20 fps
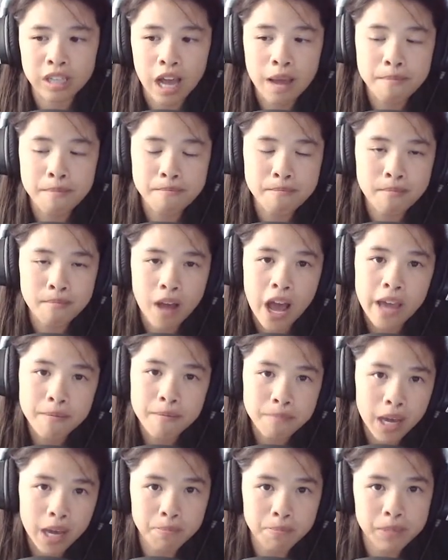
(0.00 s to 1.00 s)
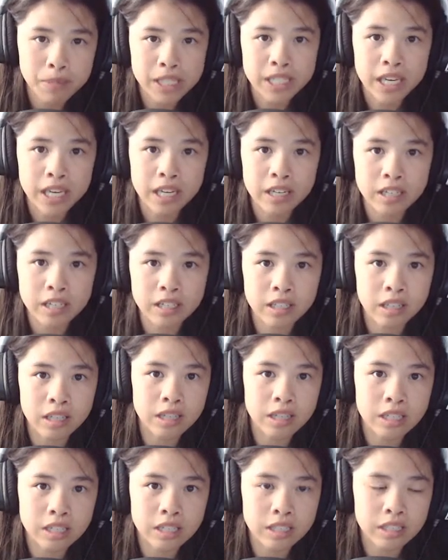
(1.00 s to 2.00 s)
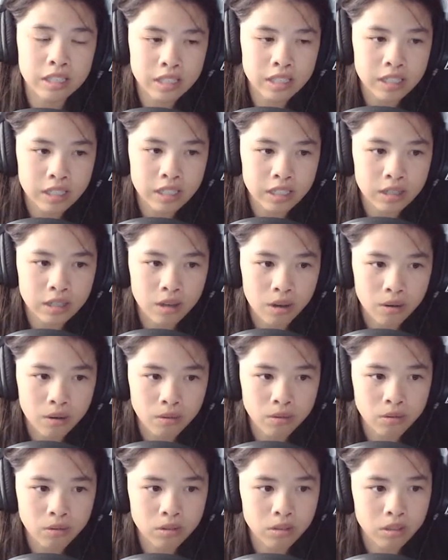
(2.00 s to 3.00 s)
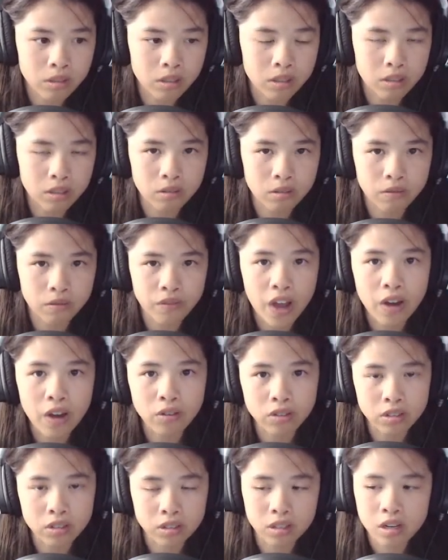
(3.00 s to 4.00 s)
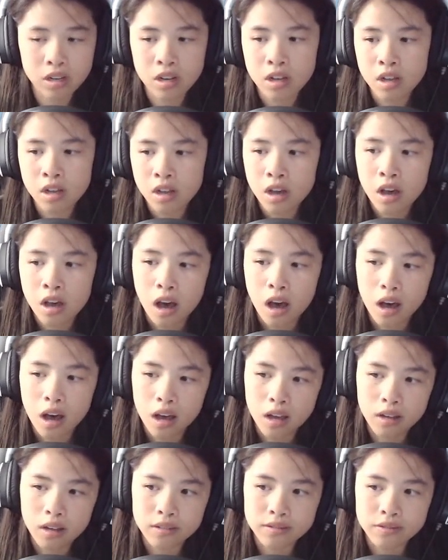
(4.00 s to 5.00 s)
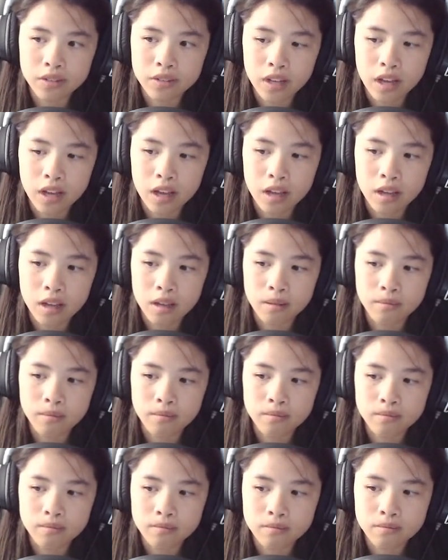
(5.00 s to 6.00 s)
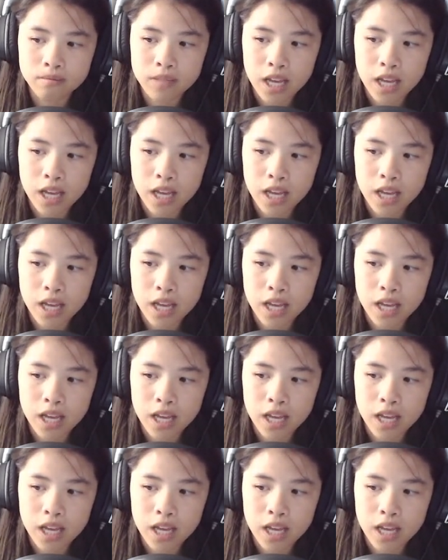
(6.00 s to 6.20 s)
I might be getting the CEO or the founder of that